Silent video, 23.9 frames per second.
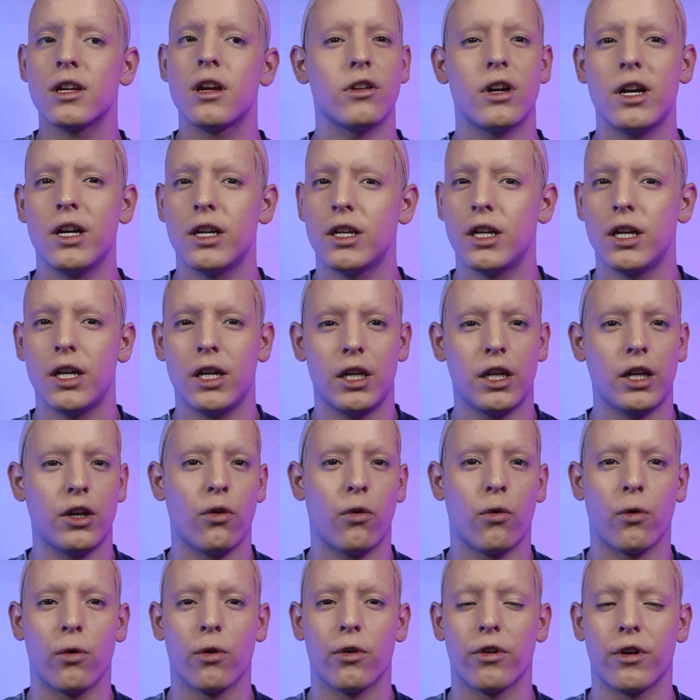Not in any
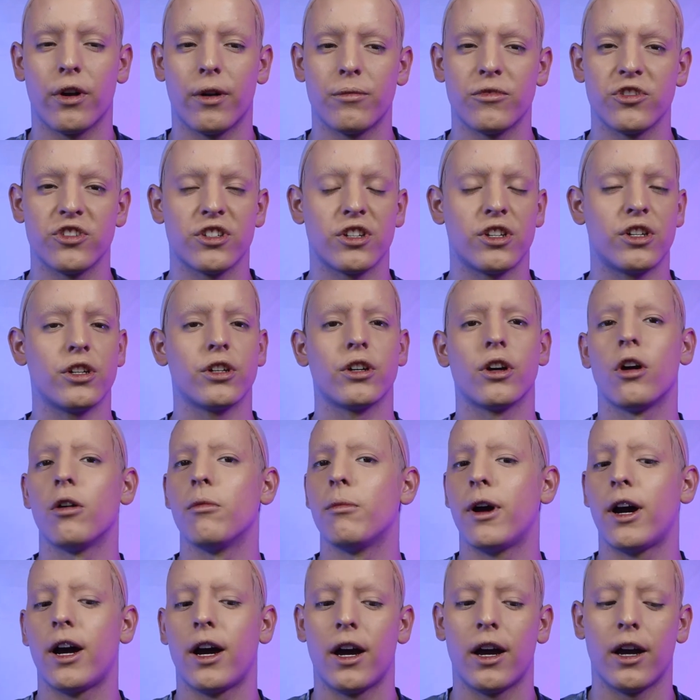order, I'm just going to go
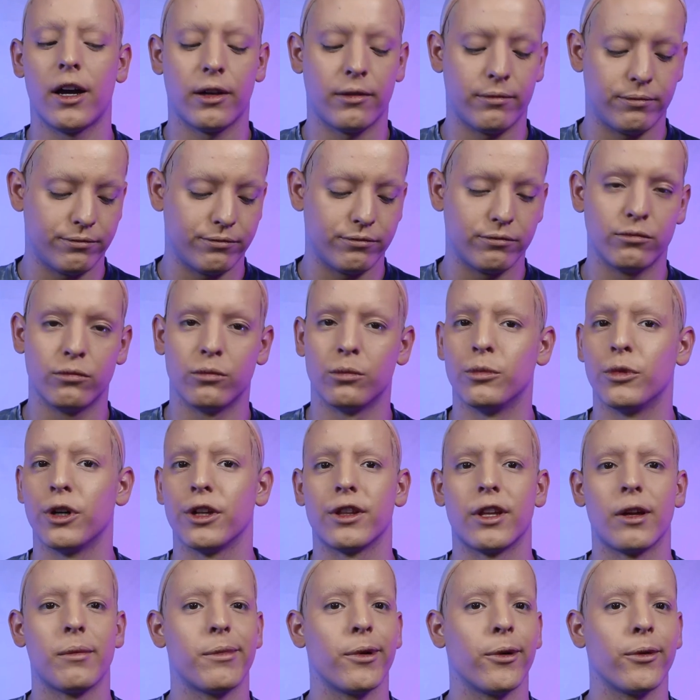by what
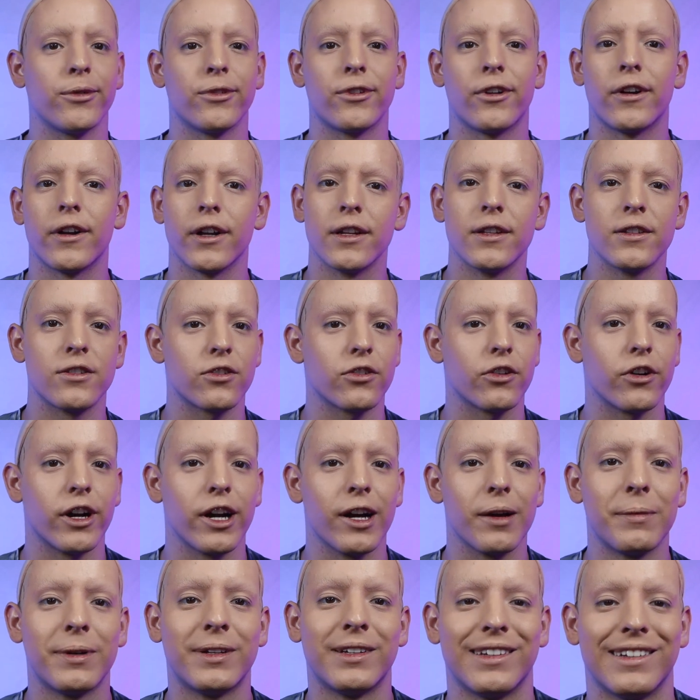they post on
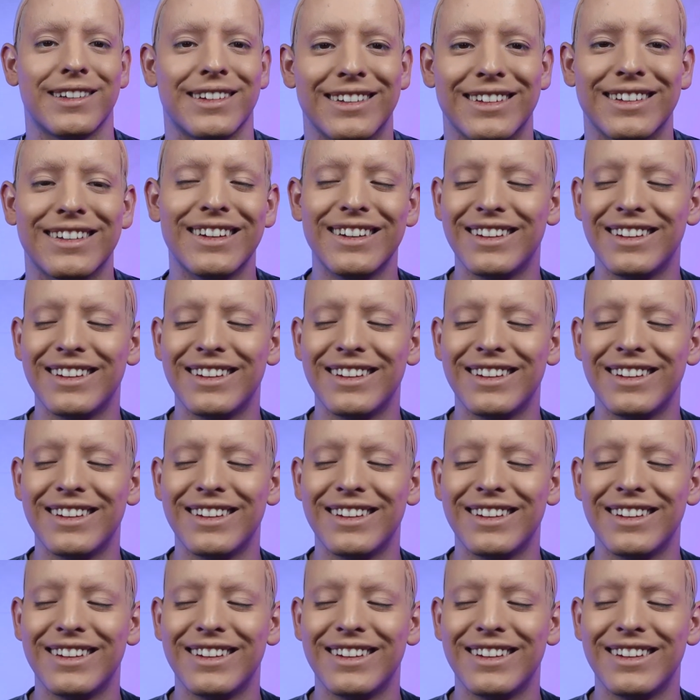Instagram.